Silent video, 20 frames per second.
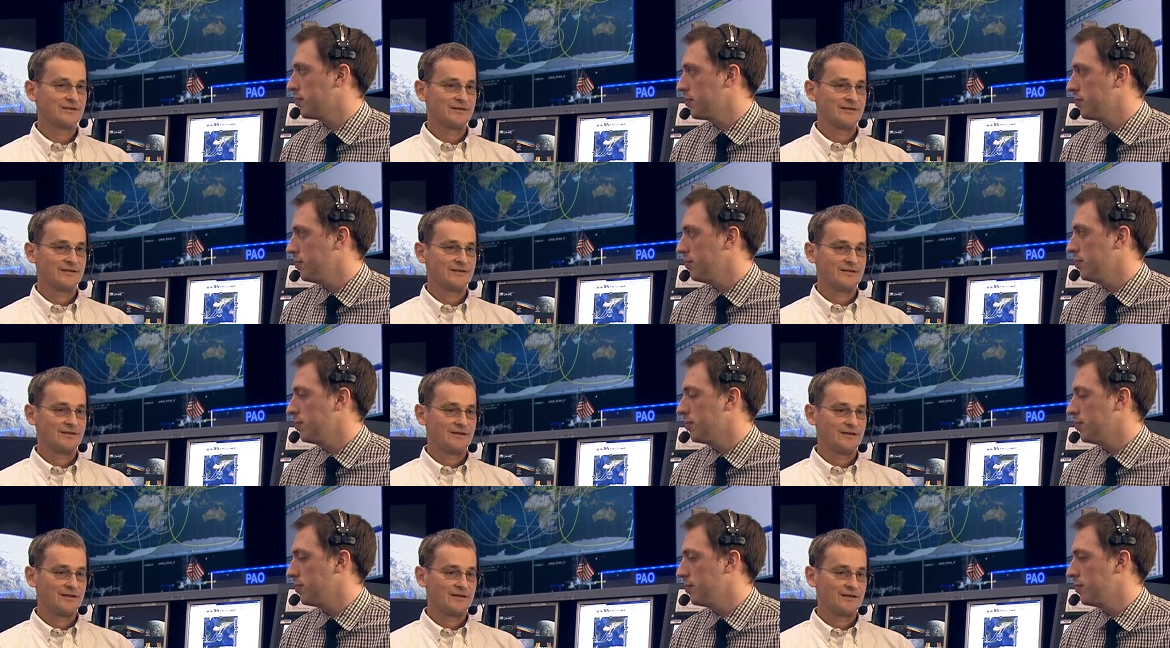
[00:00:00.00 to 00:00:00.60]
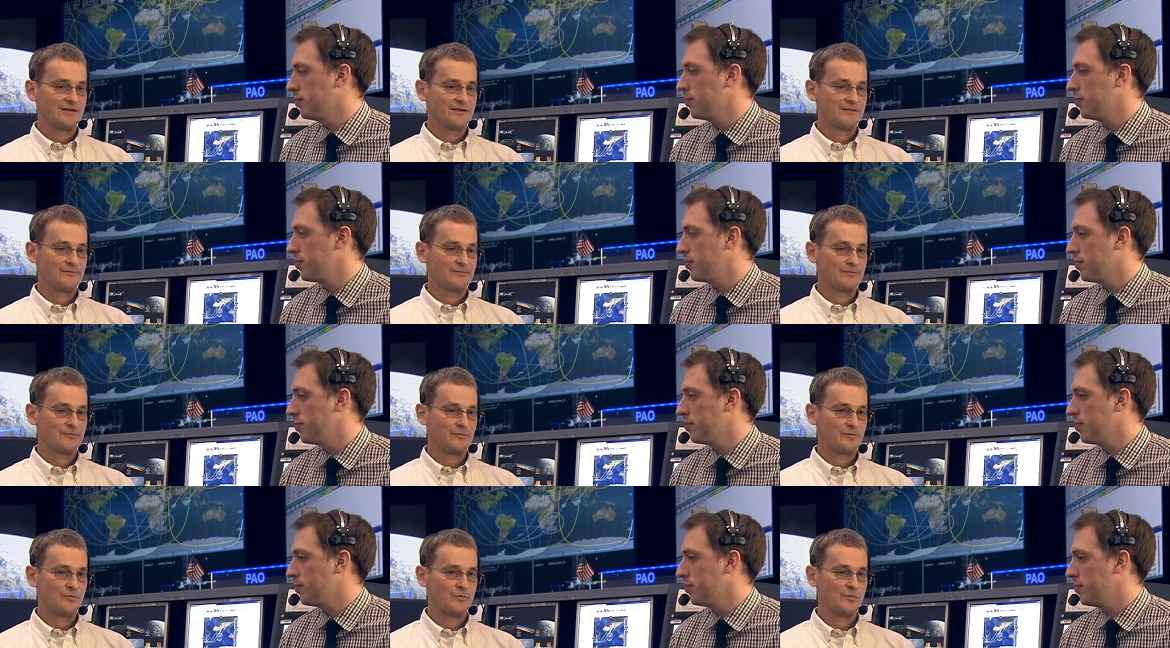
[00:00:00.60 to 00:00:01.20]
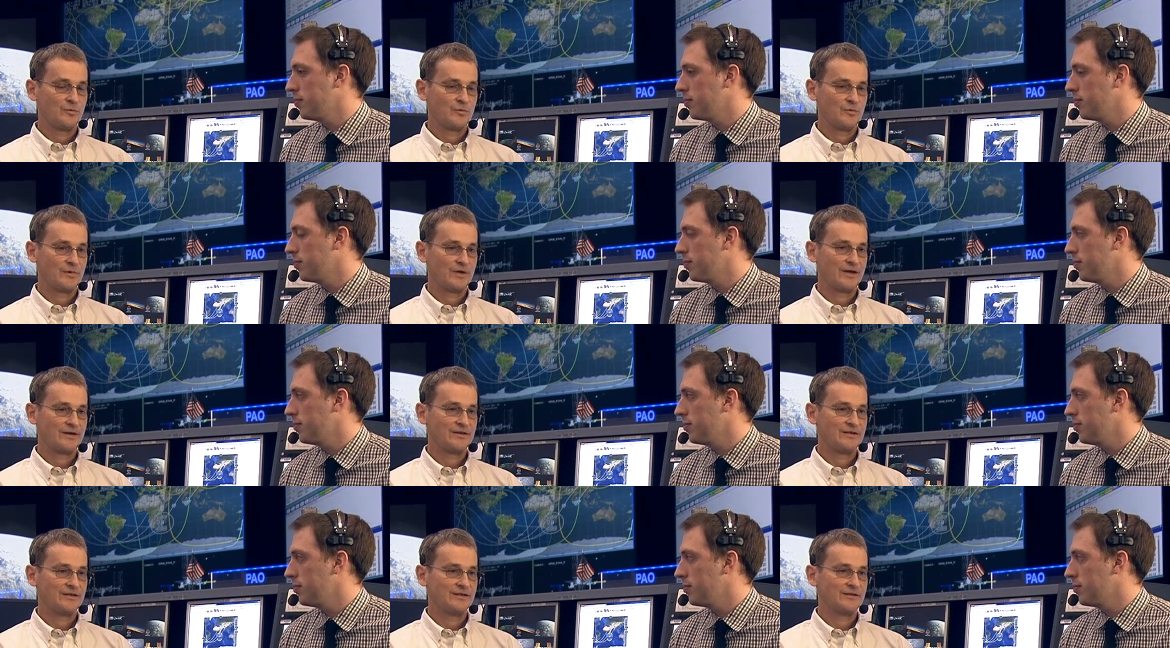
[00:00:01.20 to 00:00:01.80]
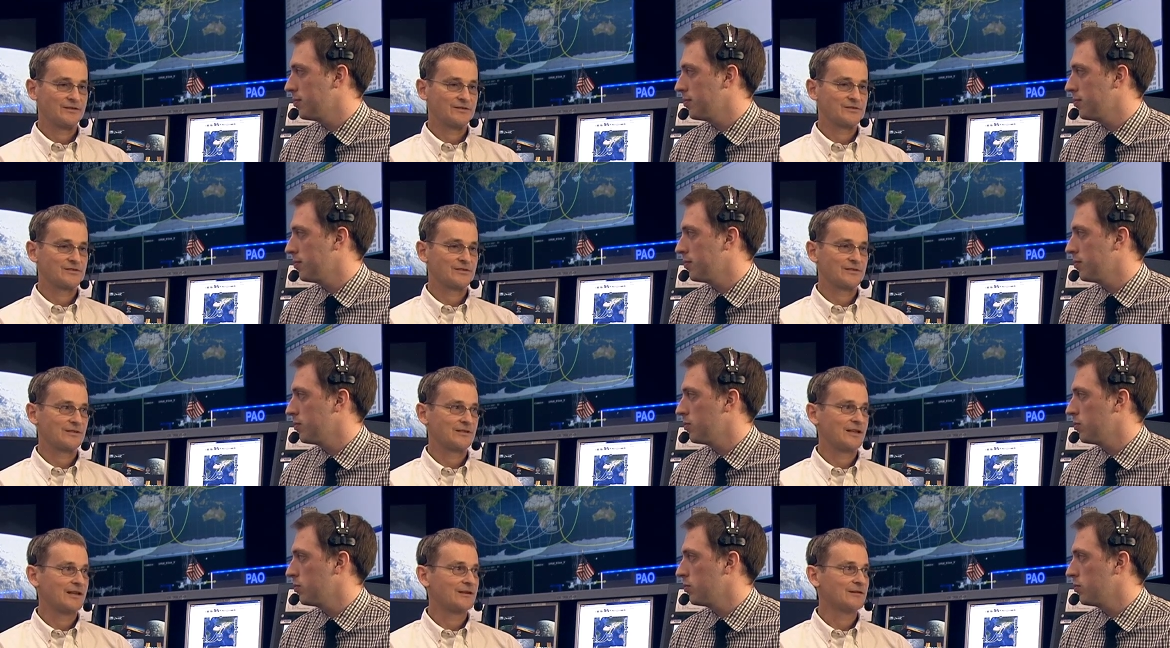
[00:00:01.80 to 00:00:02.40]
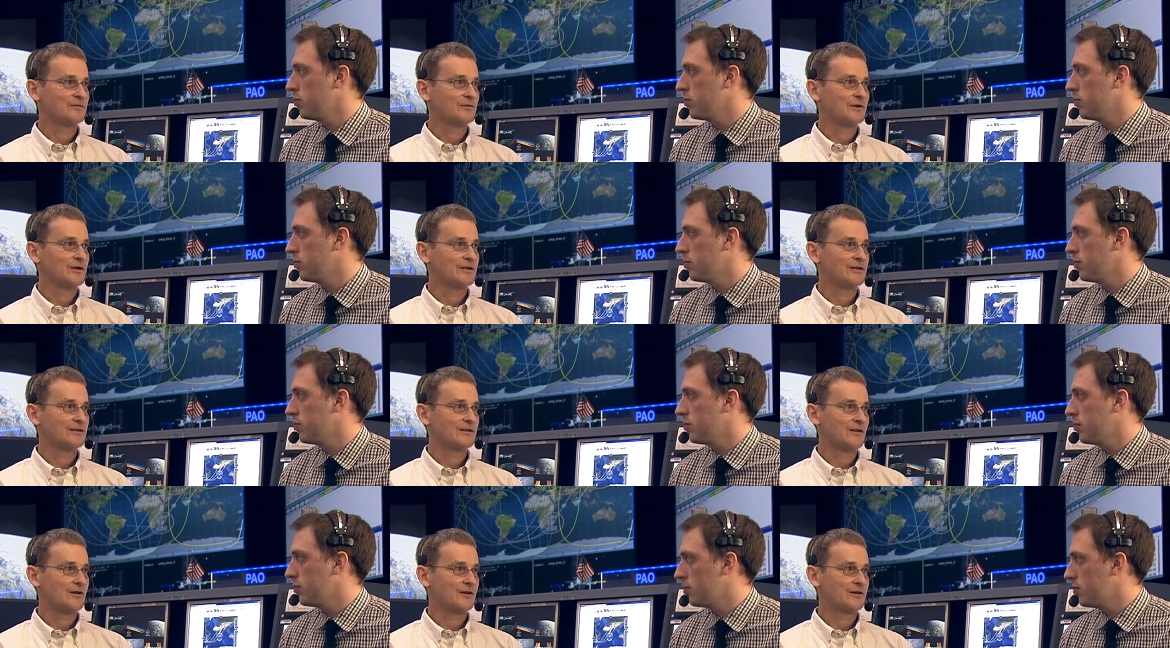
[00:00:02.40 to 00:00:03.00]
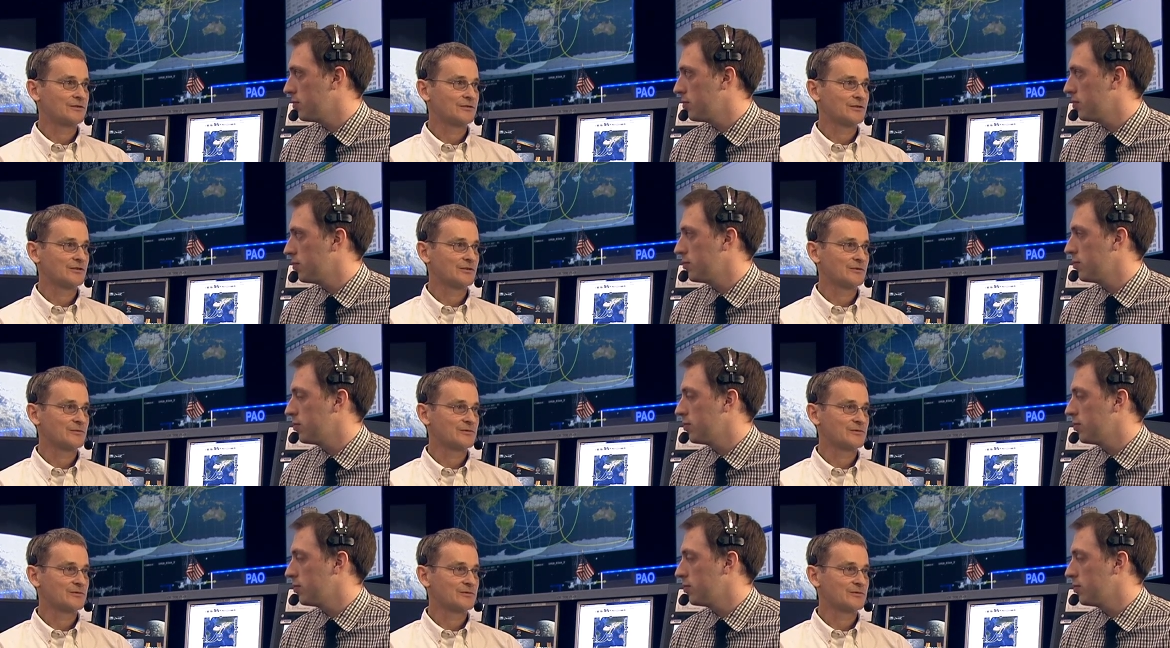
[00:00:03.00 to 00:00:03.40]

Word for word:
Speaker 1: And the idea is to let it run long-term,